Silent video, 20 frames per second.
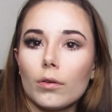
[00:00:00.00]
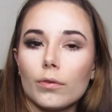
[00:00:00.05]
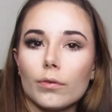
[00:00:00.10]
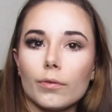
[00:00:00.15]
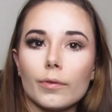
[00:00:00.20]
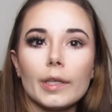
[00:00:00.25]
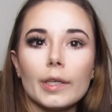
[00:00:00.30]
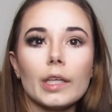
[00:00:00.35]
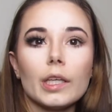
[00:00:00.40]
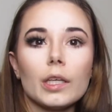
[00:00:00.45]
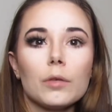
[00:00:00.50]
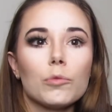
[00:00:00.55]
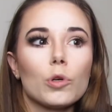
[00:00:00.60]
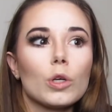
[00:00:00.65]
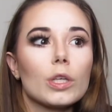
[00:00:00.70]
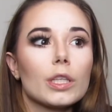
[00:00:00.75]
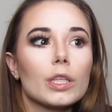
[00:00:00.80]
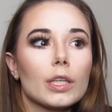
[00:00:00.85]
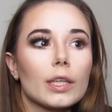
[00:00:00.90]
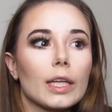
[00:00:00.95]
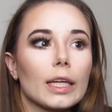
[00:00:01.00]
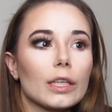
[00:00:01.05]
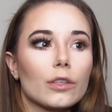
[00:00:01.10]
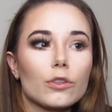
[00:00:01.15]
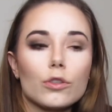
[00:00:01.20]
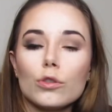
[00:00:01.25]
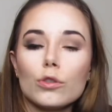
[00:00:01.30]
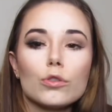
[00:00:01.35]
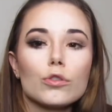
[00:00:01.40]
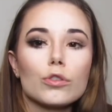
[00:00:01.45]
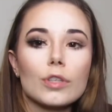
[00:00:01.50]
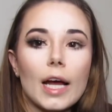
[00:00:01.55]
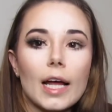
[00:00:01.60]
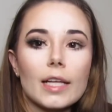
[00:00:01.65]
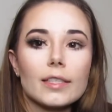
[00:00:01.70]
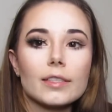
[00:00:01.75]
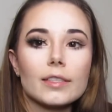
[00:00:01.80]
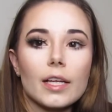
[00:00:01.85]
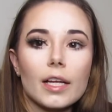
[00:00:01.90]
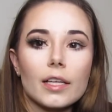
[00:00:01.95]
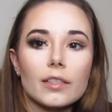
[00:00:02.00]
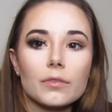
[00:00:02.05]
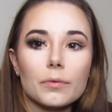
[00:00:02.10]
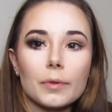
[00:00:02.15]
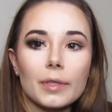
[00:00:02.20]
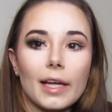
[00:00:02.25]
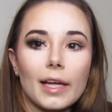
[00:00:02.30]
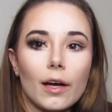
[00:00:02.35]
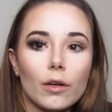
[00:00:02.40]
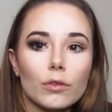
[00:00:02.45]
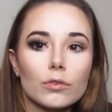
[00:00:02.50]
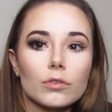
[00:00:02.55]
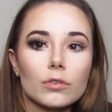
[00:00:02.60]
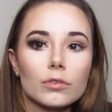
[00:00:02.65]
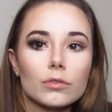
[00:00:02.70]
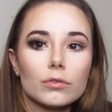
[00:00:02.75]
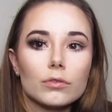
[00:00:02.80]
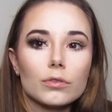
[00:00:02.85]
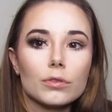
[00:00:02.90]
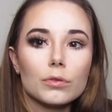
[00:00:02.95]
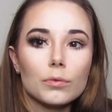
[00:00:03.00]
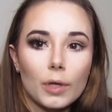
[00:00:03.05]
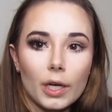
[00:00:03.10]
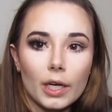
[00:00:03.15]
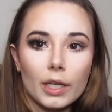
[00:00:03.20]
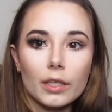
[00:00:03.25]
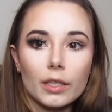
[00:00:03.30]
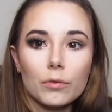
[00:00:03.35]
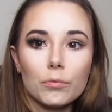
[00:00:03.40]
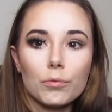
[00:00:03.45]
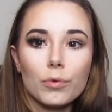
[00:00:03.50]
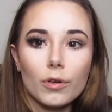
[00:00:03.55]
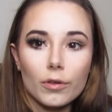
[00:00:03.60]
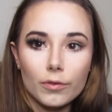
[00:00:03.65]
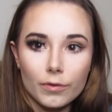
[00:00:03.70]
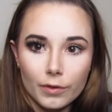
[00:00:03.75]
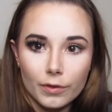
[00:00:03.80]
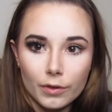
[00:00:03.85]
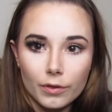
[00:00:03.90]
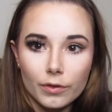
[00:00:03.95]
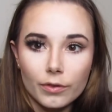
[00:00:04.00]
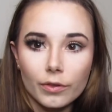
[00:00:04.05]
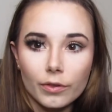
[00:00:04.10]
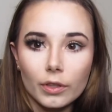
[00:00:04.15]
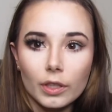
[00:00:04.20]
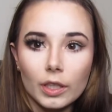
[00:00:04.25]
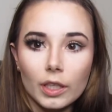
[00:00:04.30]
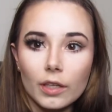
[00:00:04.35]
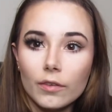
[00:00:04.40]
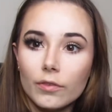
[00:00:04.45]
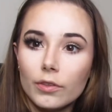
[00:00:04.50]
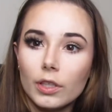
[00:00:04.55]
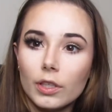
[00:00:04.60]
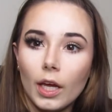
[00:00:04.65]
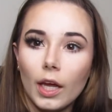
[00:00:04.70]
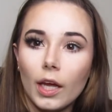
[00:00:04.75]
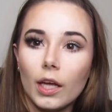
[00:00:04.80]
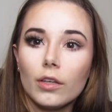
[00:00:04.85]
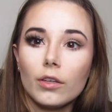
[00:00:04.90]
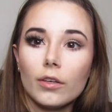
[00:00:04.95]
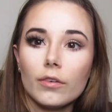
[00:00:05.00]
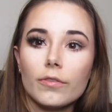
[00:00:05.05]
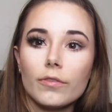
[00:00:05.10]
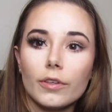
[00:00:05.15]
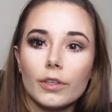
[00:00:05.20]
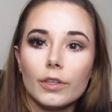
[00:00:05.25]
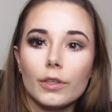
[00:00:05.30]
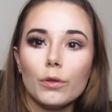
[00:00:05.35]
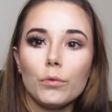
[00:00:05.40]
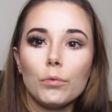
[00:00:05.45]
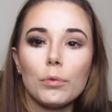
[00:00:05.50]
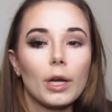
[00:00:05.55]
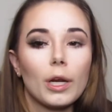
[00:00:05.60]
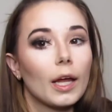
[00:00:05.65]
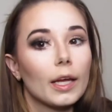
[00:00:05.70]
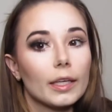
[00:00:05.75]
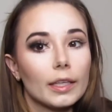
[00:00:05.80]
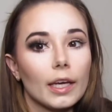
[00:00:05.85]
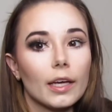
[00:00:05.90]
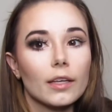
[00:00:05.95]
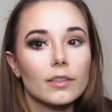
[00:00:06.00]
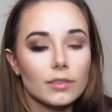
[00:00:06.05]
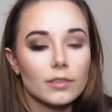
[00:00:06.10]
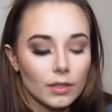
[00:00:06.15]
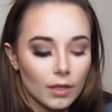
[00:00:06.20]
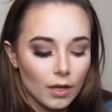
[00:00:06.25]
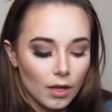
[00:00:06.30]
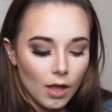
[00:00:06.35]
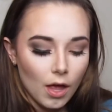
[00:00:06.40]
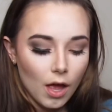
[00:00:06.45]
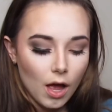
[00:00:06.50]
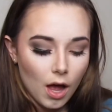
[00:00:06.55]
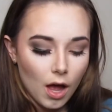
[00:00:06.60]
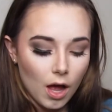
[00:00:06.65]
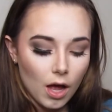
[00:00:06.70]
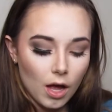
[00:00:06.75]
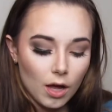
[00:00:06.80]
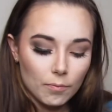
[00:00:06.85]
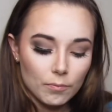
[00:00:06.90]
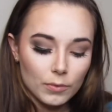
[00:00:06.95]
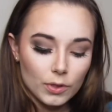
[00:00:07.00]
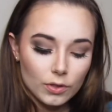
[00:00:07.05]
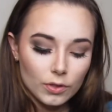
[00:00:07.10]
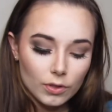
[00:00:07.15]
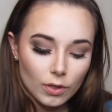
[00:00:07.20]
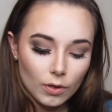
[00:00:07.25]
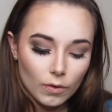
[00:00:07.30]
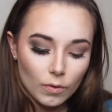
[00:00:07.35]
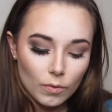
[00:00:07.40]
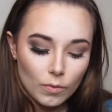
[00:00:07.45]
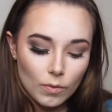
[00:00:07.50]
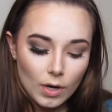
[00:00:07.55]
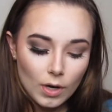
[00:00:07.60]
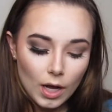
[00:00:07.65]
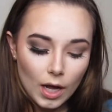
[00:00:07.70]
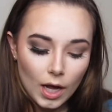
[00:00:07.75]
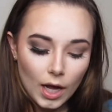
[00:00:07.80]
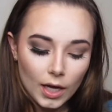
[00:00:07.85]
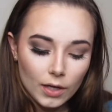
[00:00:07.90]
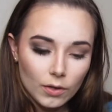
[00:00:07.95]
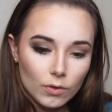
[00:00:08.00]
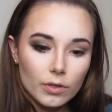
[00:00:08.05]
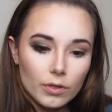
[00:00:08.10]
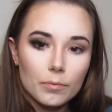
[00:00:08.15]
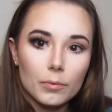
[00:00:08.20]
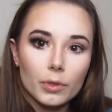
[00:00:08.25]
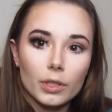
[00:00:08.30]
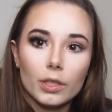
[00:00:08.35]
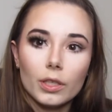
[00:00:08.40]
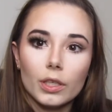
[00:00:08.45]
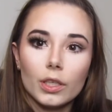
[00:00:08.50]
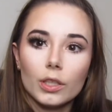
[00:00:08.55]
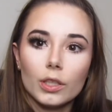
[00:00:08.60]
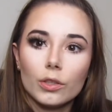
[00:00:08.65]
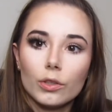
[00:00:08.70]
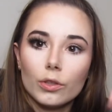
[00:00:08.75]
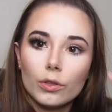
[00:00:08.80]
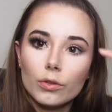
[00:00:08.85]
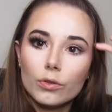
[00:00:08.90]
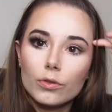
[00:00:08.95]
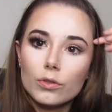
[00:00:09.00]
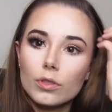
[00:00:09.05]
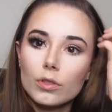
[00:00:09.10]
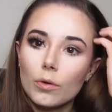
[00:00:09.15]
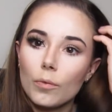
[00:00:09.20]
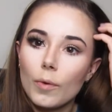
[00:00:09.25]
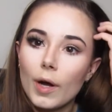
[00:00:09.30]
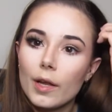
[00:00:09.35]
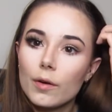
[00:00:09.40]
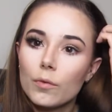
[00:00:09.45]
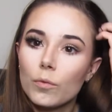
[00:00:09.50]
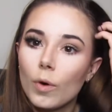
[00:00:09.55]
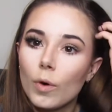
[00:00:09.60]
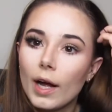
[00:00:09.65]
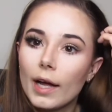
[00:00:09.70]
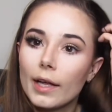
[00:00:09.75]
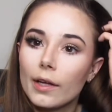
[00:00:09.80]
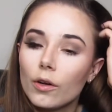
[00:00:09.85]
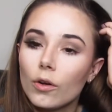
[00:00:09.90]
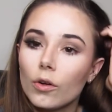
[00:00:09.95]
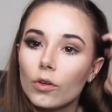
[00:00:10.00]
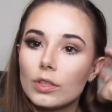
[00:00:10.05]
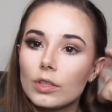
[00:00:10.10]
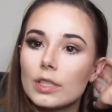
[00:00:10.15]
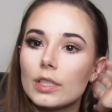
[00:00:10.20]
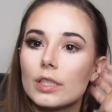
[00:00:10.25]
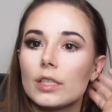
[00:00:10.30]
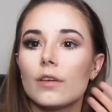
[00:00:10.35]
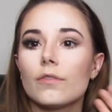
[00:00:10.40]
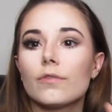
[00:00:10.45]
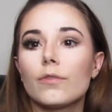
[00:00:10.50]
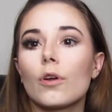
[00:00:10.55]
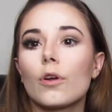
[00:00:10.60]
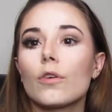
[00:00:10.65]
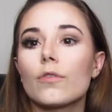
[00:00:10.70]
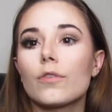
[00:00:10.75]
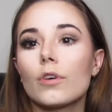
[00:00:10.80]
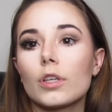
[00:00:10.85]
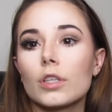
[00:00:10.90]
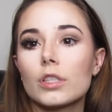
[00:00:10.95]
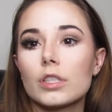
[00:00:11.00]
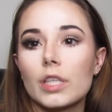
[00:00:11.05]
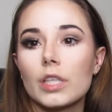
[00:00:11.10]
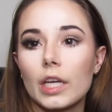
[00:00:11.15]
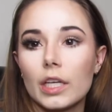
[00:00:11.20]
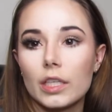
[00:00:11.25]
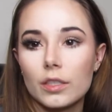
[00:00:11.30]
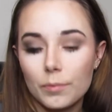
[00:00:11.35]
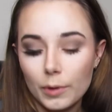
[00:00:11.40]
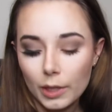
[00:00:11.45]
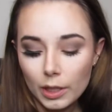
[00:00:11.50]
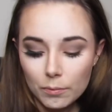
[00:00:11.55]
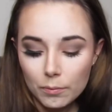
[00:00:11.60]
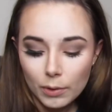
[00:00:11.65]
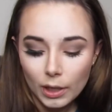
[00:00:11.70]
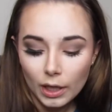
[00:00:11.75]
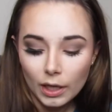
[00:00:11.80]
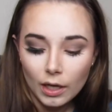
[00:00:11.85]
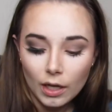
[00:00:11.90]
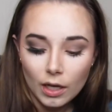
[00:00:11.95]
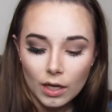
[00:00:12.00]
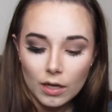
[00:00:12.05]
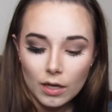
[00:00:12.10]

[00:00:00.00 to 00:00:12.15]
really more than like 2 trad sets without sweating profusely. If you can, good for you, but I can't. So I normally use the Wet n Wild Photo Focus setting spray, but